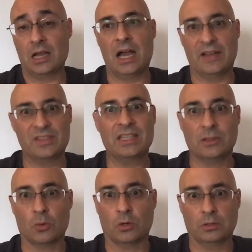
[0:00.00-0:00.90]
I've seen
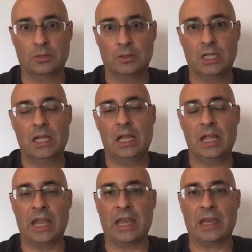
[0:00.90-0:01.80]
the world,
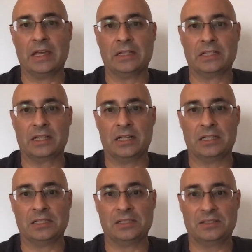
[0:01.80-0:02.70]
and
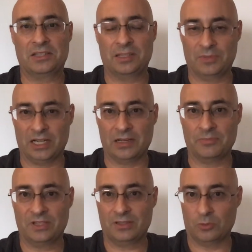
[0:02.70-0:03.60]

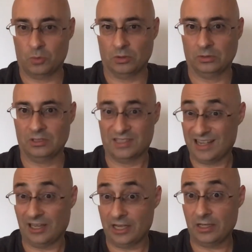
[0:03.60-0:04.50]
sometimes the world does
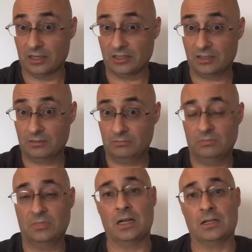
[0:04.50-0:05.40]
not like us.
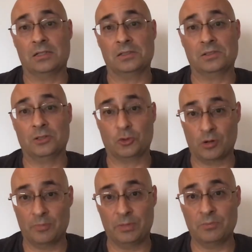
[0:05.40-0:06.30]
The
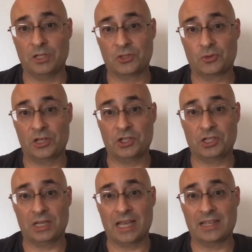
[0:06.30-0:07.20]
Trump
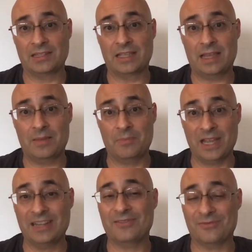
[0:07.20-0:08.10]
administration has
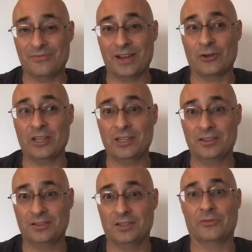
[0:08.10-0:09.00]
made it very
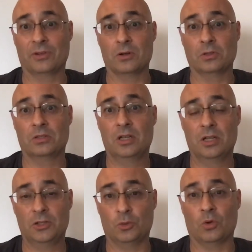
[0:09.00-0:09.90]
difficult
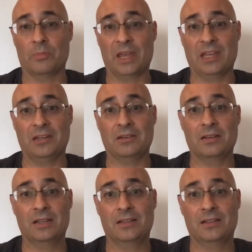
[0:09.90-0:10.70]
to remain